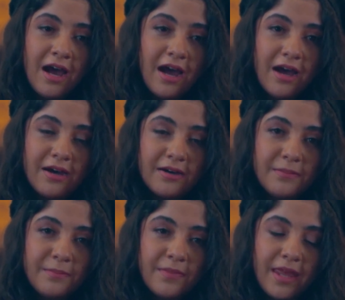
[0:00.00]

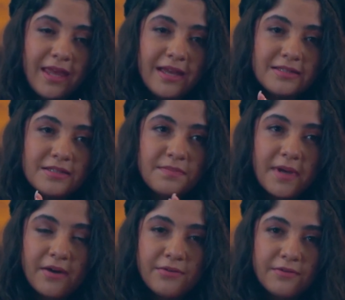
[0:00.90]
And
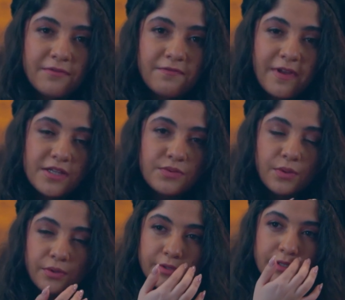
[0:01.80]
about face
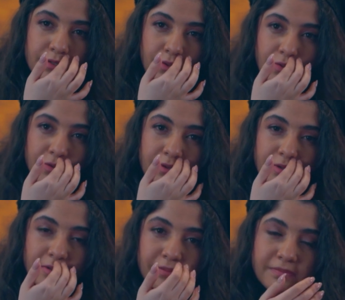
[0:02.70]
rollers
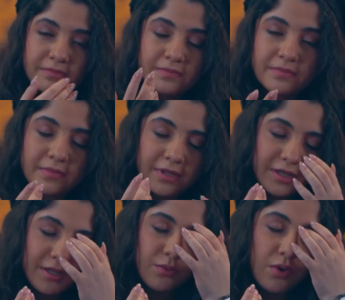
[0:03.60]
or
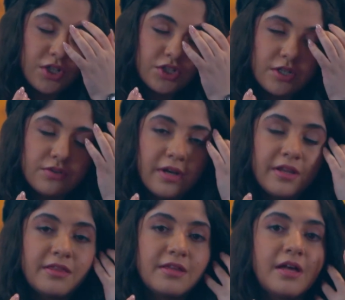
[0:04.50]
gua shas or
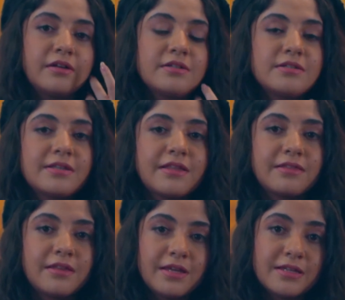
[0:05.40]
anything else
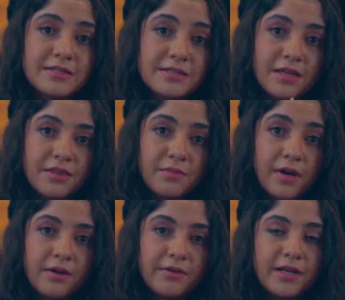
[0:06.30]
that is in the
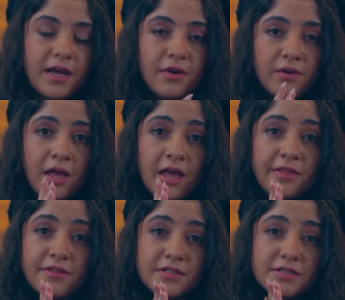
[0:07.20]
market right now,
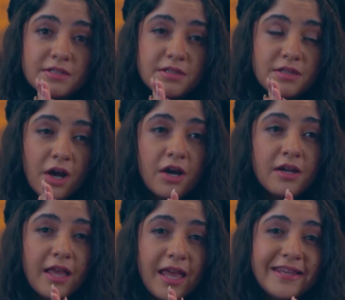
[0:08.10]
there's
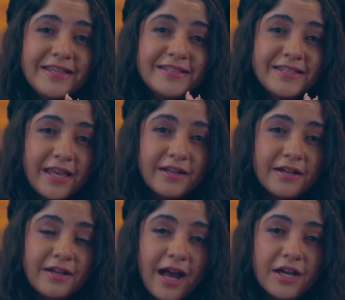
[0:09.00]
not any
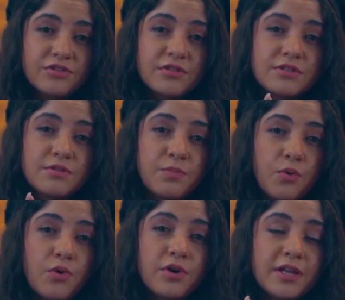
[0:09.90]
data actually
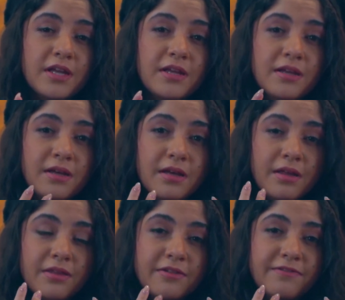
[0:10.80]
supporting
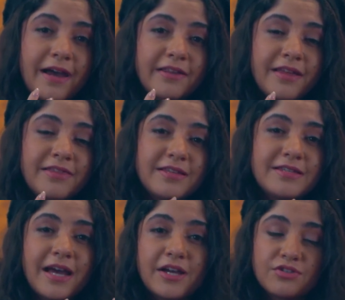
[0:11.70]
the fact that
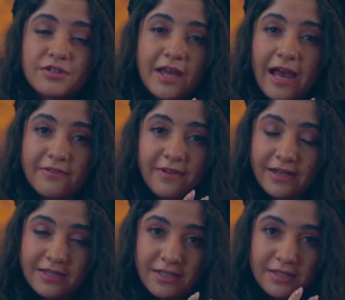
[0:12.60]
these actually have
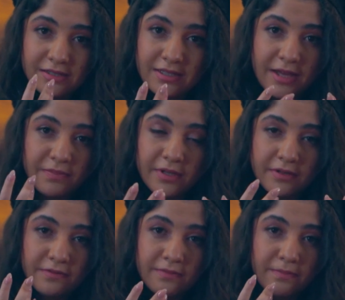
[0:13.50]
any type
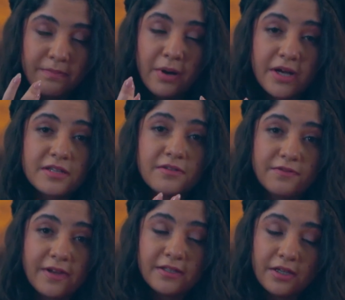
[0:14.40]
of positive
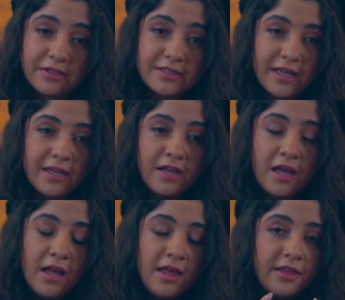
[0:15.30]
effect on the skin.
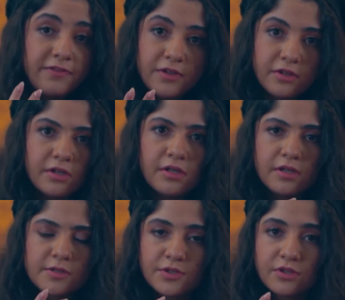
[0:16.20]
They feel good,
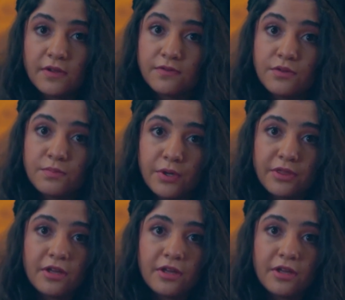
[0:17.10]
especially if you put